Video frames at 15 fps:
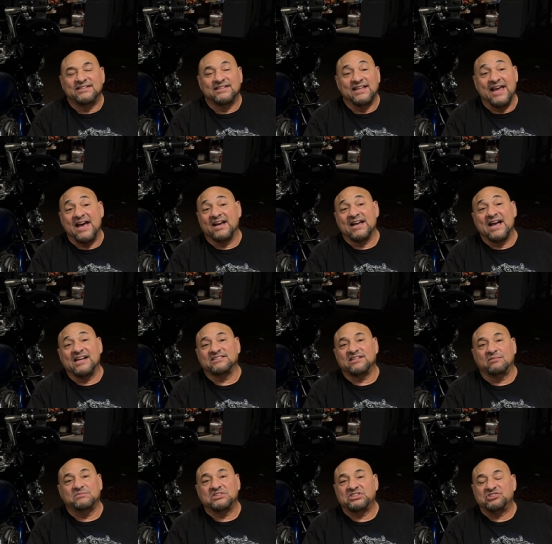yeah, guys,
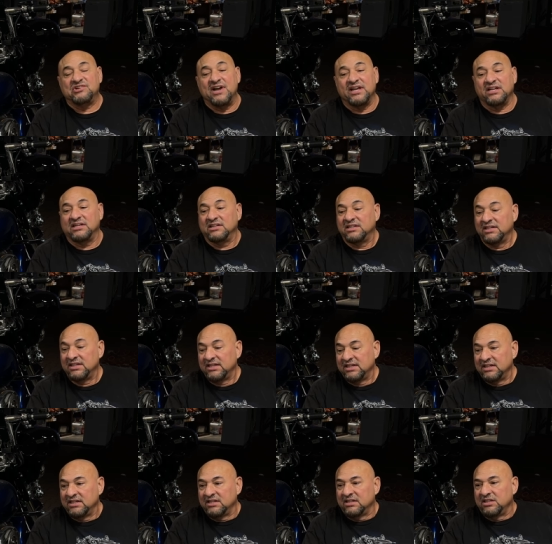I'm just trying to,
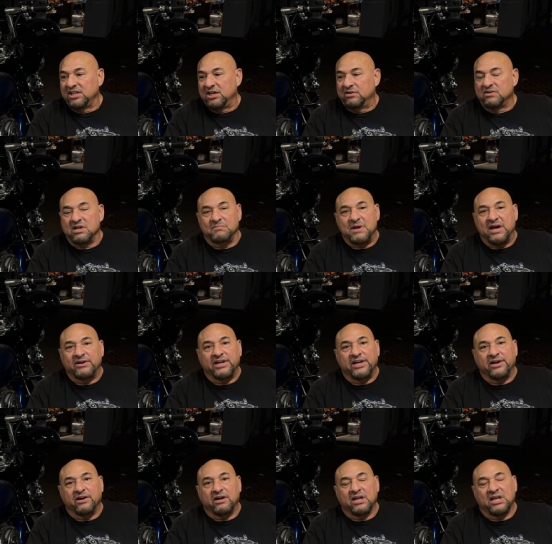you know, come out
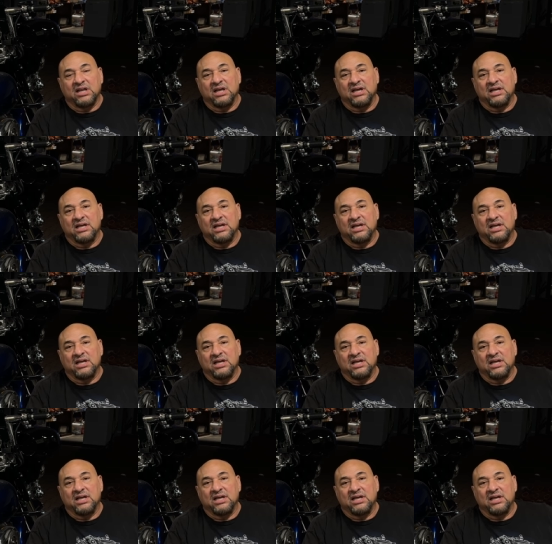here and